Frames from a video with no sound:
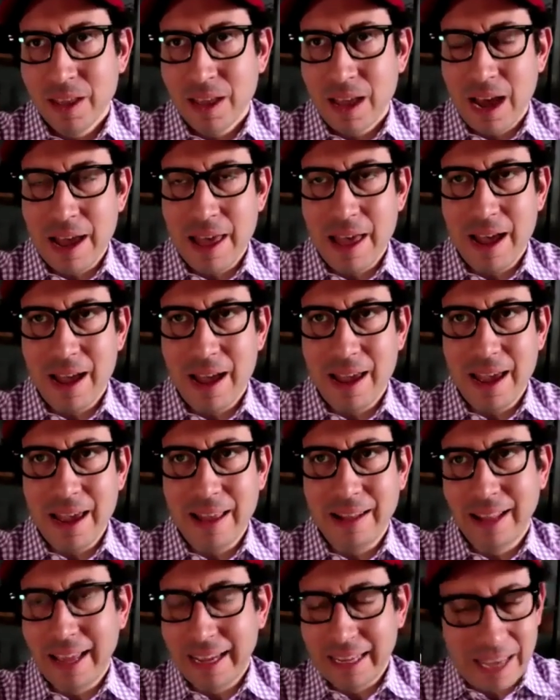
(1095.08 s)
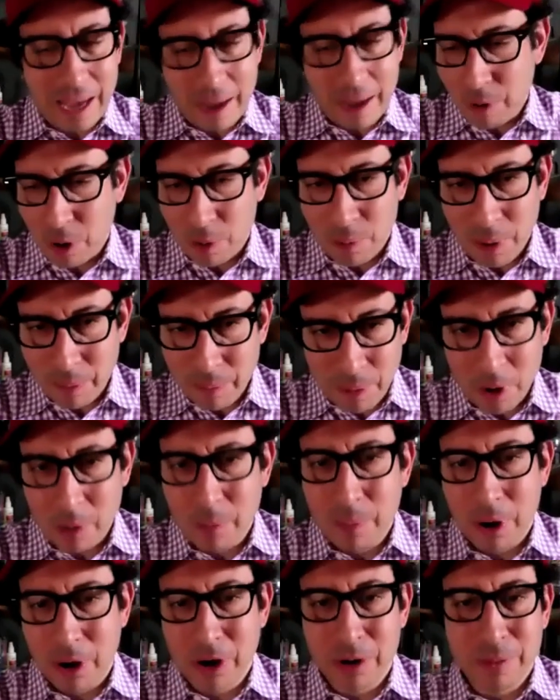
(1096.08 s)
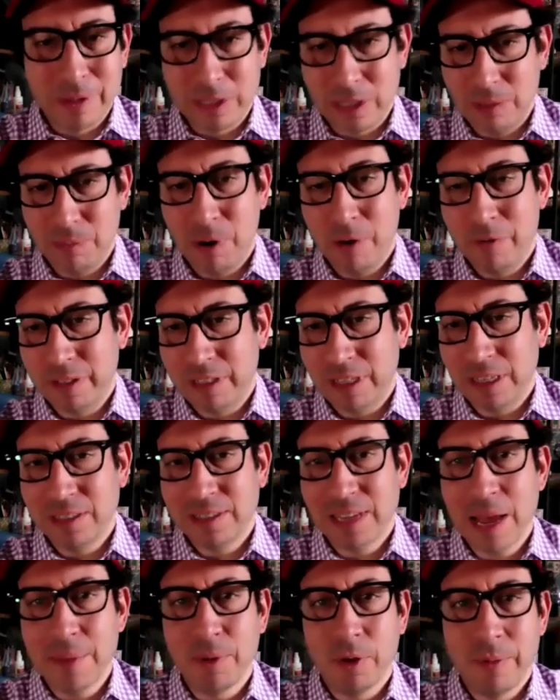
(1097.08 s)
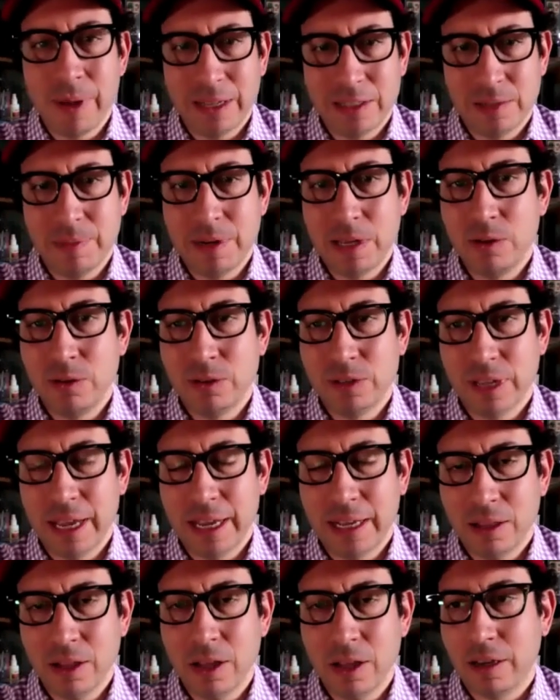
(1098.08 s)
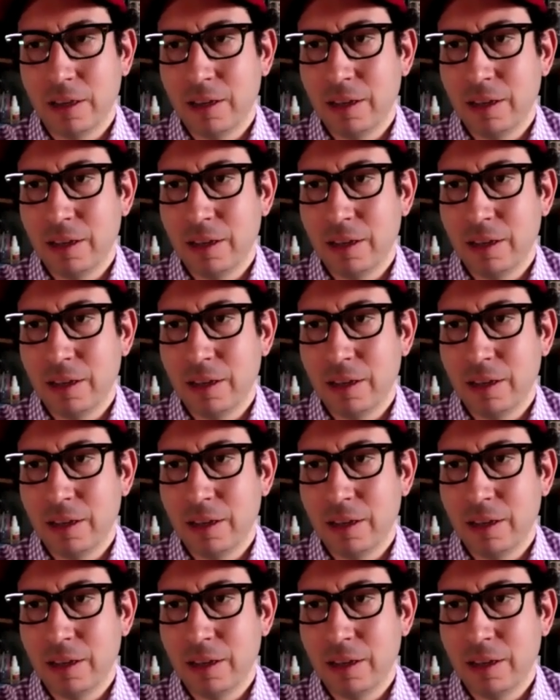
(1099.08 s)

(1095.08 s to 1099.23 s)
I, I, and like, yeah, Bo, Bo Burnham is a perfect example about somebody who's like, look,